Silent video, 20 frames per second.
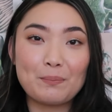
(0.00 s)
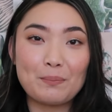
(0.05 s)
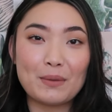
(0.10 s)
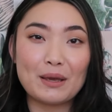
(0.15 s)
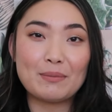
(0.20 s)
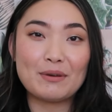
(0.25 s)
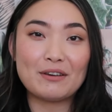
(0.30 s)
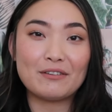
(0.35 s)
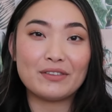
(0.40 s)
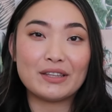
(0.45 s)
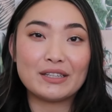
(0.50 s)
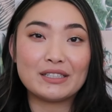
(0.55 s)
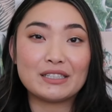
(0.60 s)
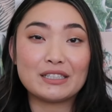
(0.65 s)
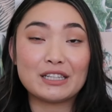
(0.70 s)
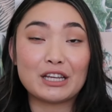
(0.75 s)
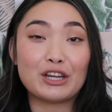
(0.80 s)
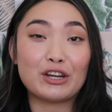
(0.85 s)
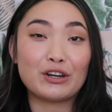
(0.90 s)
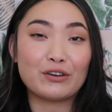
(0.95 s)
maybe if this
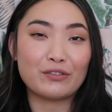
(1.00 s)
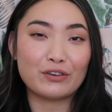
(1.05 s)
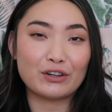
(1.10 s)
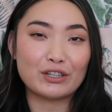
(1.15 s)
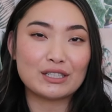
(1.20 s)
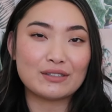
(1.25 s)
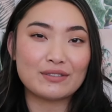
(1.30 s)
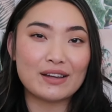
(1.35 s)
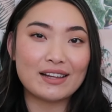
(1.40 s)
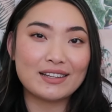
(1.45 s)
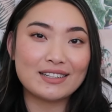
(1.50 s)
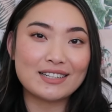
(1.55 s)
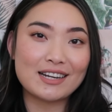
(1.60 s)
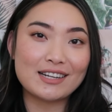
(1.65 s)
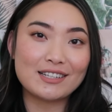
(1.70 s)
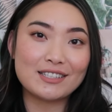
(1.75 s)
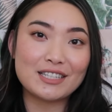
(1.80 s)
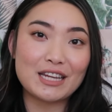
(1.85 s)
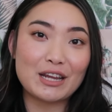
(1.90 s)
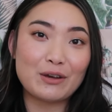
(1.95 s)
is like your first
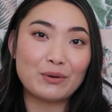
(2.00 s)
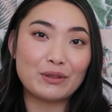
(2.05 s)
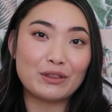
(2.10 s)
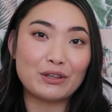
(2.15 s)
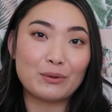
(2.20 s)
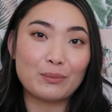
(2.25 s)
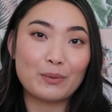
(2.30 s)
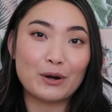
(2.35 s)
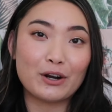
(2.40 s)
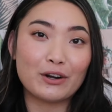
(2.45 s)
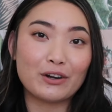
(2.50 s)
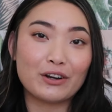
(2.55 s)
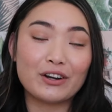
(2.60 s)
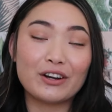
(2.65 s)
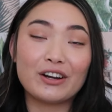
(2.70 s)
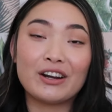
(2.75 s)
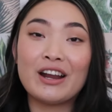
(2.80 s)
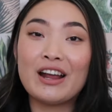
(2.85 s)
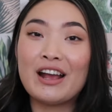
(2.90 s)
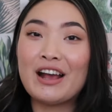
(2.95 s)
Valentine's Day with your
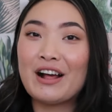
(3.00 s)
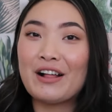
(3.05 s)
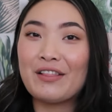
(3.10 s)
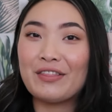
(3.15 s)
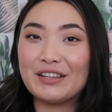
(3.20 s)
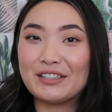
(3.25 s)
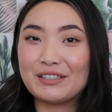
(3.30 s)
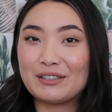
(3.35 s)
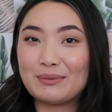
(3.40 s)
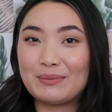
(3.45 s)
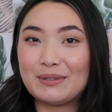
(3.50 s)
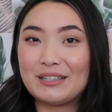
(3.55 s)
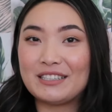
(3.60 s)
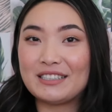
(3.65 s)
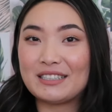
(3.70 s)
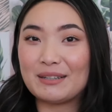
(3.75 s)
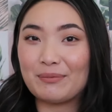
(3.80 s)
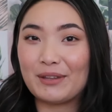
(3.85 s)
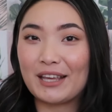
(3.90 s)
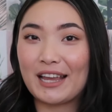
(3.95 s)
partner, this would be
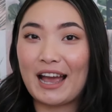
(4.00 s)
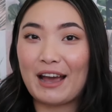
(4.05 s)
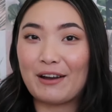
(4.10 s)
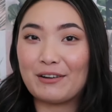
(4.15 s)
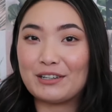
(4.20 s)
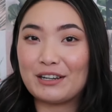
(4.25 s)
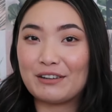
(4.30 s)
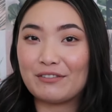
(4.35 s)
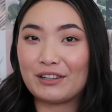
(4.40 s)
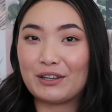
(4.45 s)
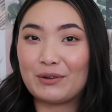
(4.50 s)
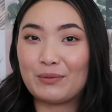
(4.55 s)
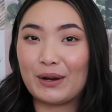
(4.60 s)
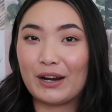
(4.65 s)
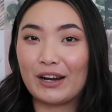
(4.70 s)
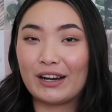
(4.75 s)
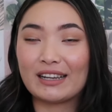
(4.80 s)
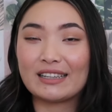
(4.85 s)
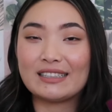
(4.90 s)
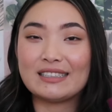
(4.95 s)
something I would definitely
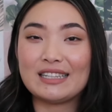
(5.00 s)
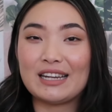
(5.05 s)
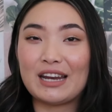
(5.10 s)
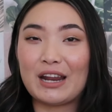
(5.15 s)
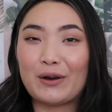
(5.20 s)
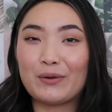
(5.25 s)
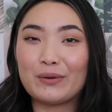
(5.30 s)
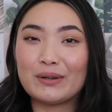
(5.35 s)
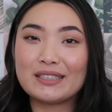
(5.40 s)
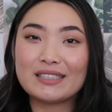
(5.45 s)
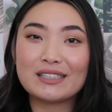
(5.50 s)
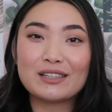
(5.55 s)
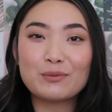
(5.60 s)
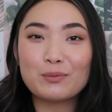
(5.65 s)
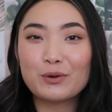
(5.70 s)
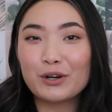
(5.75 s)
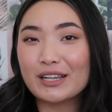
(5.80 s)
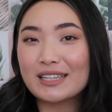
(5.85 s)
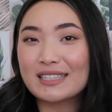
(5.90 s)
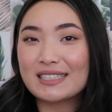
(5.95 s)
wear because, you know, it's a little
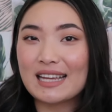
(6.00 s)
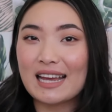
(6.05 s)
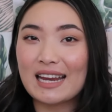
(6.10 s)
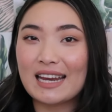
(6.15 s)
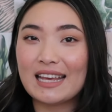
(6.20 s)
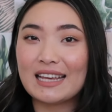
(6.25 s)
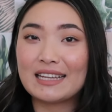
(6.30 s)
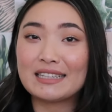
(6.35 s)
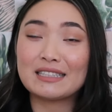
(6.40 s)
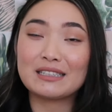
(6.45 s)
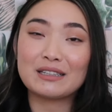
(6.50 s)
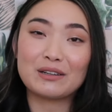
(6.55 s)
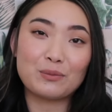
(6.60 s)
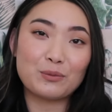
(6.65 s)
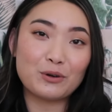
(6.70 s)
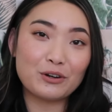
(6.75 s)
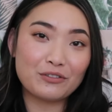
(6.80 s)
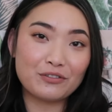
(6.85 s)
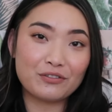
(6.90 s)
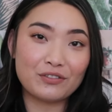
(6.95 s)
more exciting. It's a little
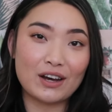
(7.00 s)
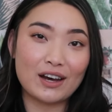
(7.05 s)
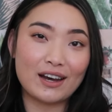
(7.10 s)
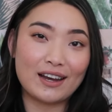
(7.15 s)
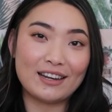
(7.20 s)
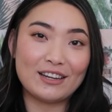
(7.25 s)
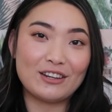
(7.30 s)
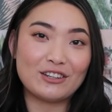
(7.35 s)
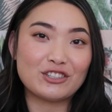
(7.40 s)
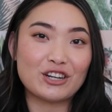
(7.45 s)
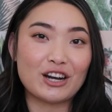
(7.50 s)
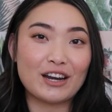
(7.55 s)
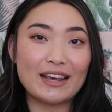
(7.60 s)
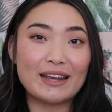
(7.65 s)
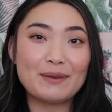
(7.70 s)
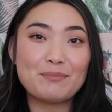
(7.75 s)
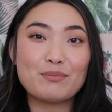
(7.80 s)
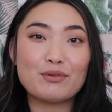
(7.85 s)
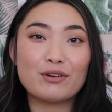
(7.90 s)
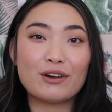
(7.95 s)
more fun. You're trying to
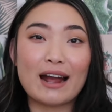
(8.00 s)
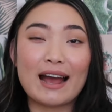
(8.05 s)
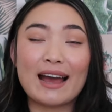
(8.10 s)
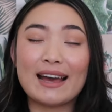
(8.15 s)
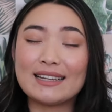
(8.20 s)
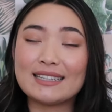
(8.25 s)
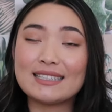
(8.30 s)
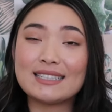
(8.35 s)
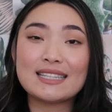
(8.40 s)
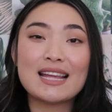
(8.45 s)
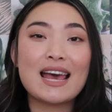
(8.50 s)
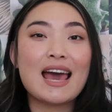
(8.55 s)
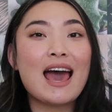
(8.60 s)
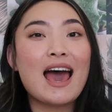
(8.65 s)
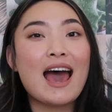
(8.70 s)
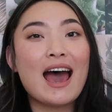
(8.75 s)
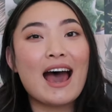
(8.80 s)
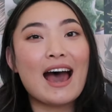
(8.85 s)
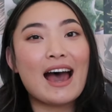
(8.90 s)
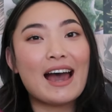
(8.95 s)
impress.
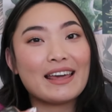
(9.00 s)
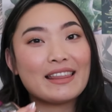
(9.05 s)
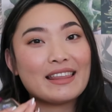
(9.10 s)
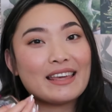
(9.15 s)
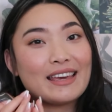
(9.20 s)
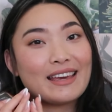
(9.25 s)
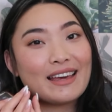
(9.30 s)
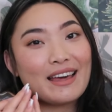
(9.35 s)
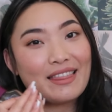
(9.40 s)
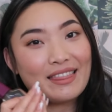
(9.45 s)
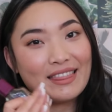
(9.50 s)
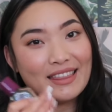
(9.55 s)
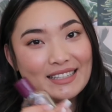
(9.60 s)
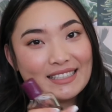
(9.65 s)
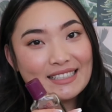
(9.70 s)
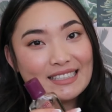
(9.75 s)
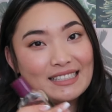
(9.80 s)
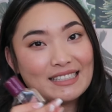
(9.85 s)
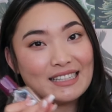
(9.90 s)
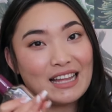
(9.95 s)
I think
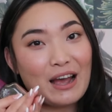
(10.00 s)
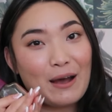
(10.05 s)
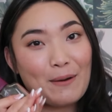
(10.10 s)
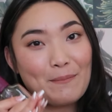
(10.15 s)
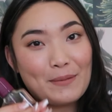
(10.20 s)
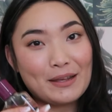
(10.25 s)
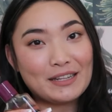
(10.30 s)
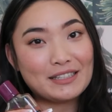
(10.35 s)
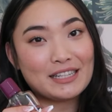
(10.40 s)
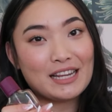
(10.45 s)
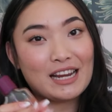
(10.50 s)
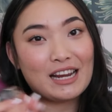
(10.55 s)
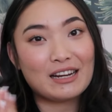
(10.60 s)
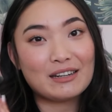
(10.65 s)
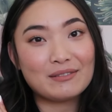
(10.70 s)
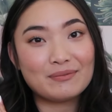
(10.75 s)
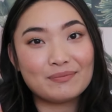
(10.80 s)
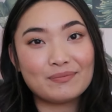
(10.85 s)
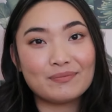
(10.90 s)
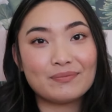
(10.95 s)
this is amazing.
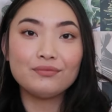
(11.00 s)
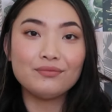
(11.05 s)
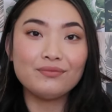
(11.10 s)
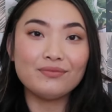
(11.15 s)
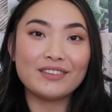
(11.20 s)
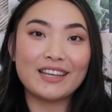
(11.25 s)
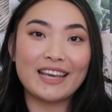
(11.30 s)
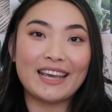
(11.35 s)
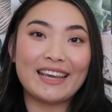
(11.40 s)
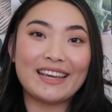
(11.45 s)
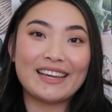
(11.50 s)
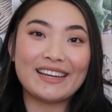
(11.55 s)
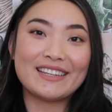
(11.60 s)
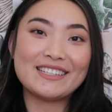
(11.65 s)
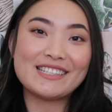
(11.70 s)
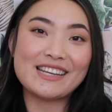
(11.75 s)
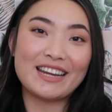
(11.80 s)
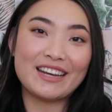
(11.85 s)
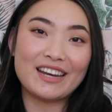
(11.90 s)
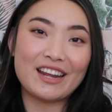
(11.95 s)

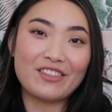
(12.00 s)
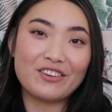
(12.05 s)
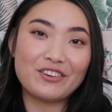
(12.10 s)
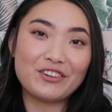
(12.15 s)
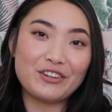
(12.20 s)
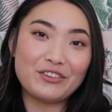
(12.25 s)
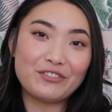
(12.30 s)
And another